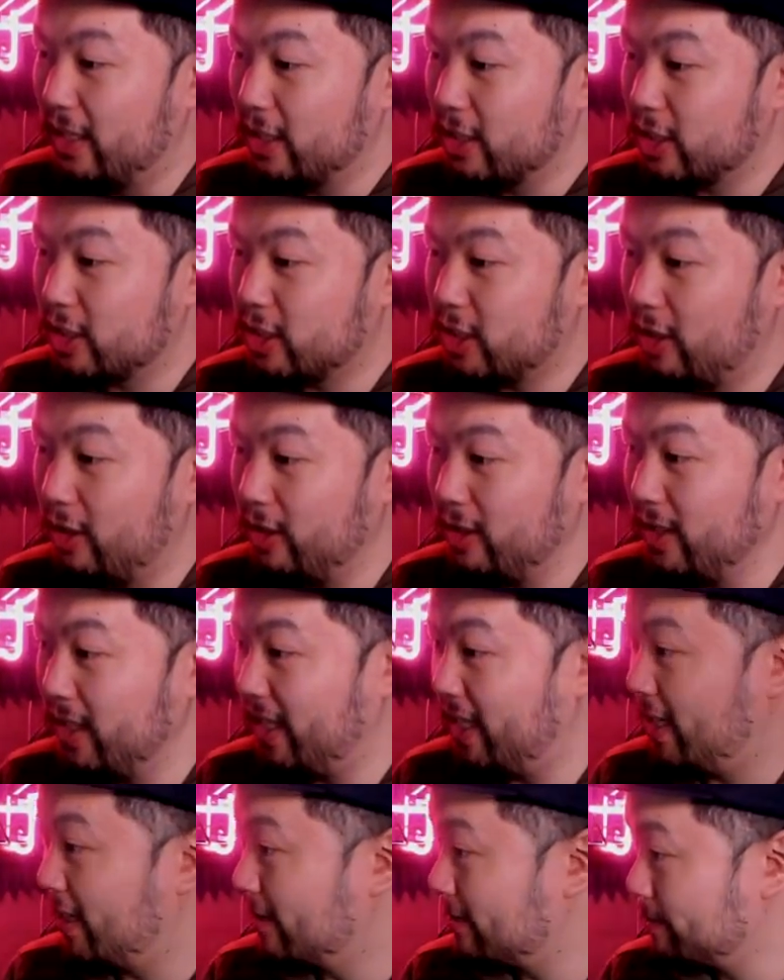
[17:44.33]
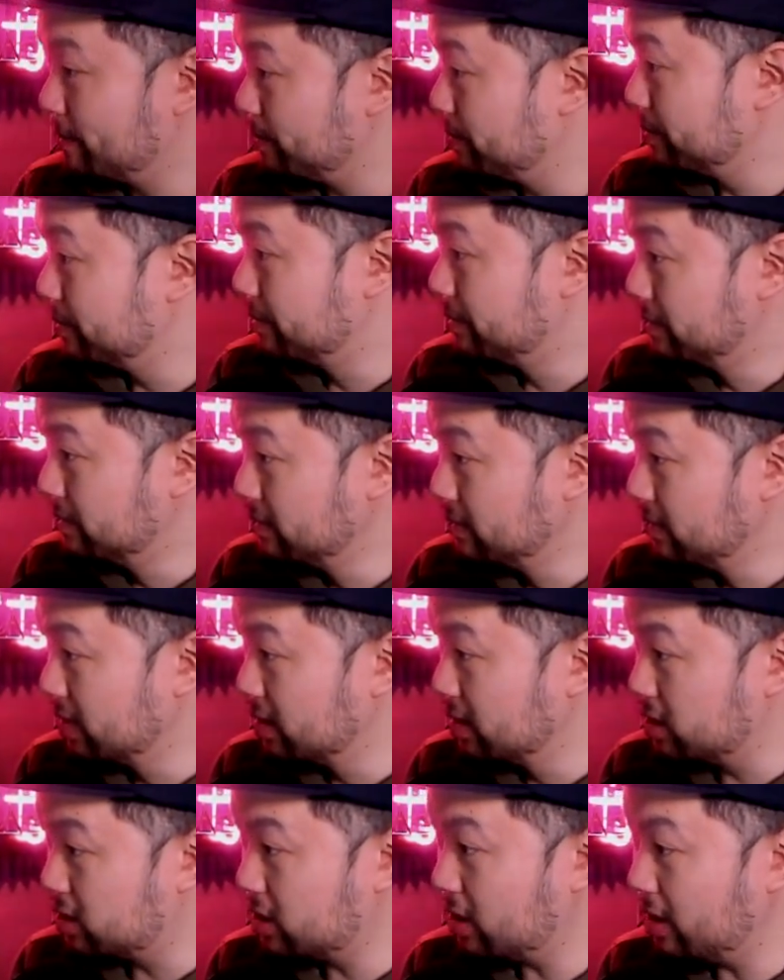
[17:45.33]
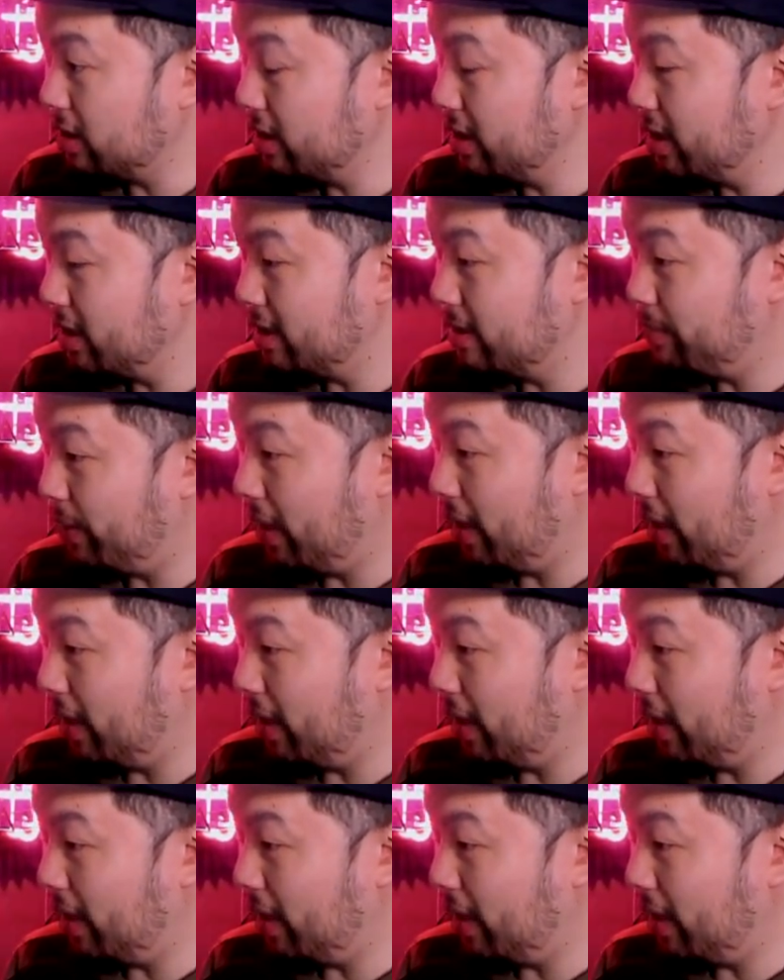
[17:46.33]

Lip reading: Surely the